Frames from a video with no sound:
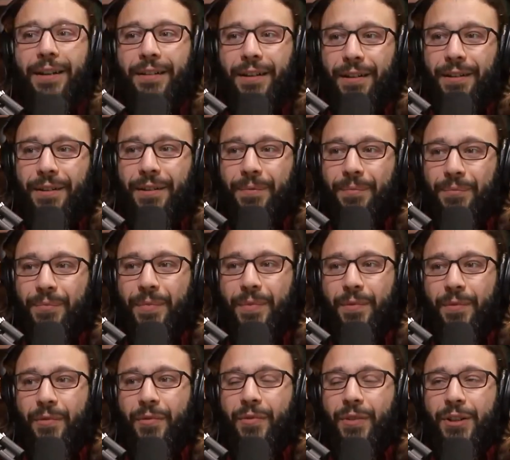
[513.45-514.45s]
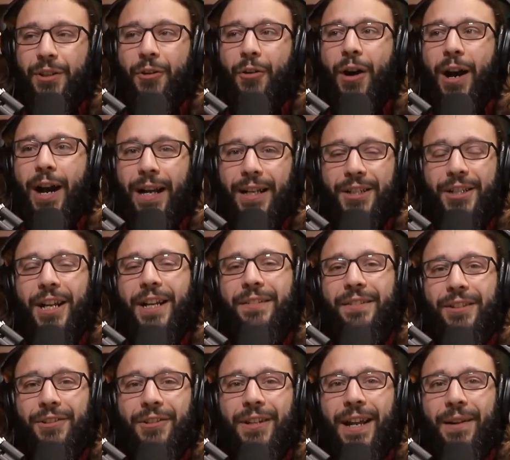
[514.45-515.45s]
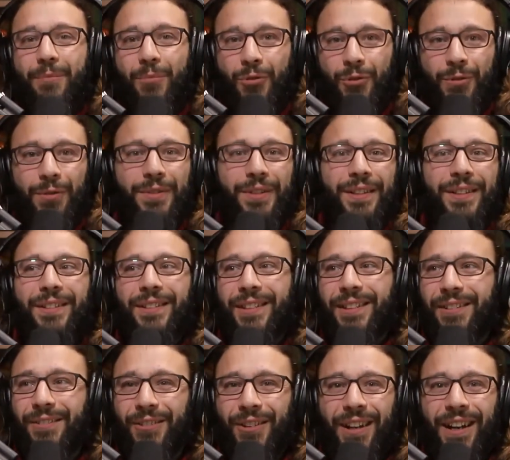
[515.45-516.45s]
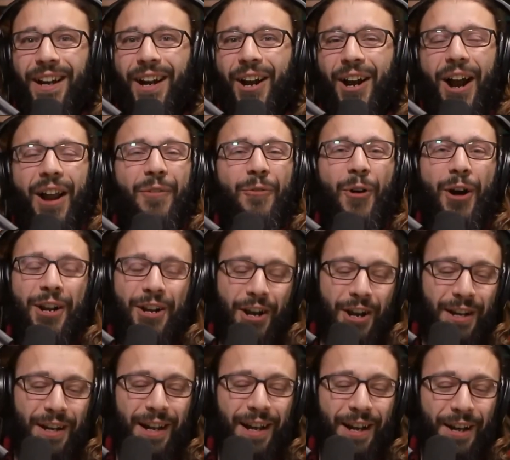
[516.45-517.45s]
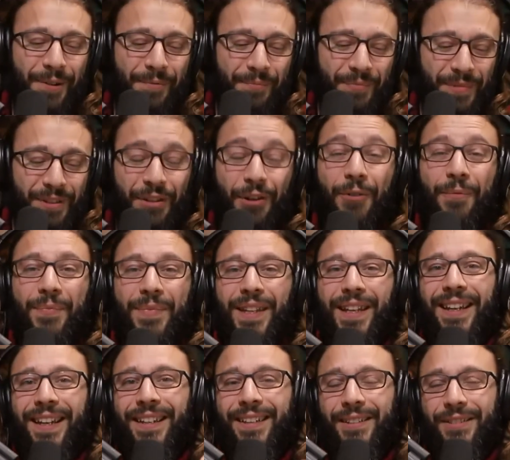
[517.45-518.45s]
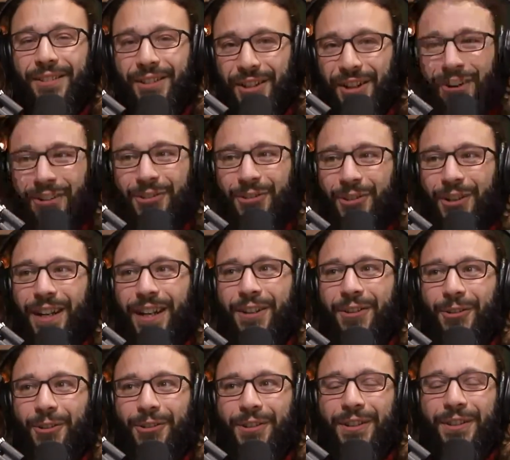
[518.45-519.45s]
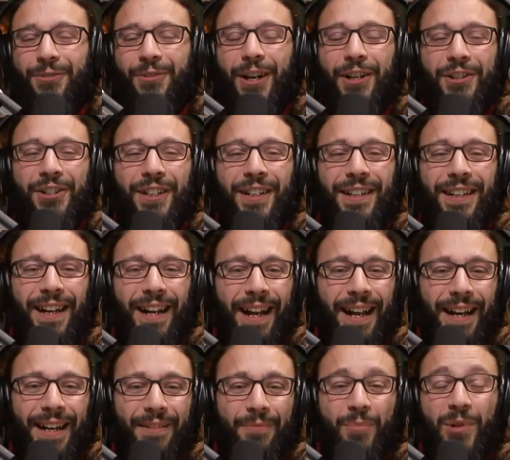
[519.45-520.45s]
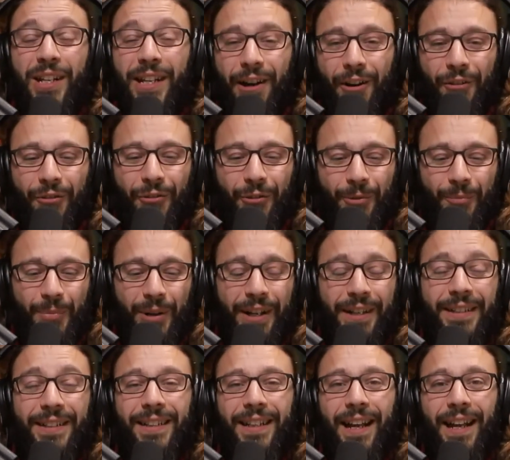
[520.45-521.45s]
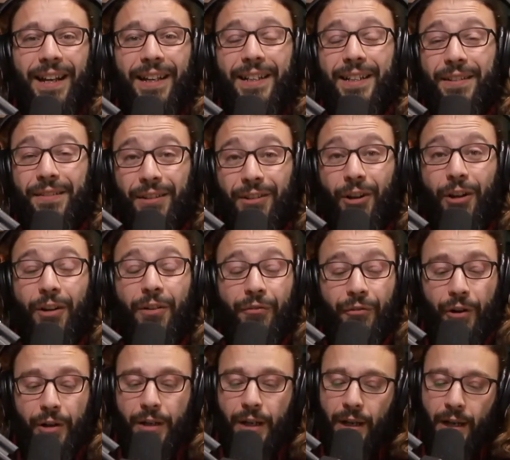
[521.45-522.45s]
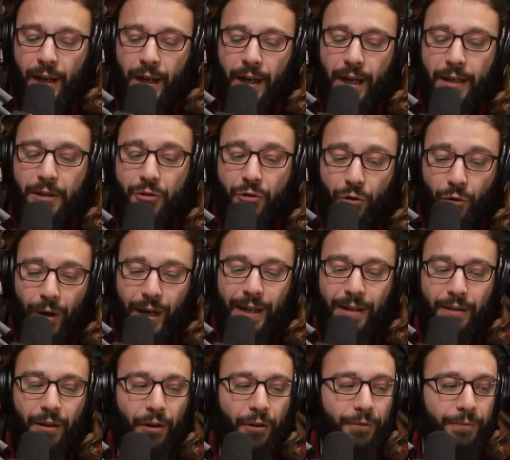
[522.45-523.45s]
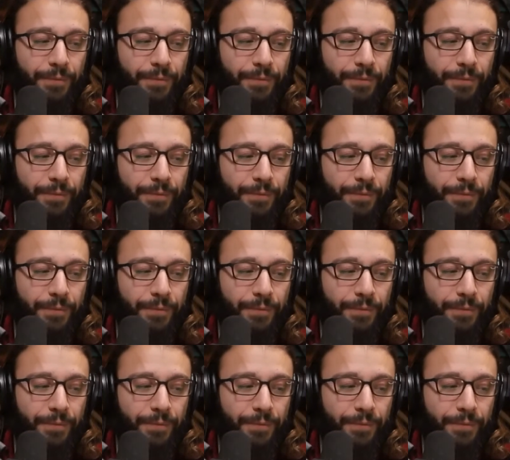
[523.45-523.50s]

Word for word: uh, you know, high chance that you get bruises and whatnot. Um, so. You know, do it at your own discretion and be careful. But uh, it's a lot of fun. In Ukraine, though,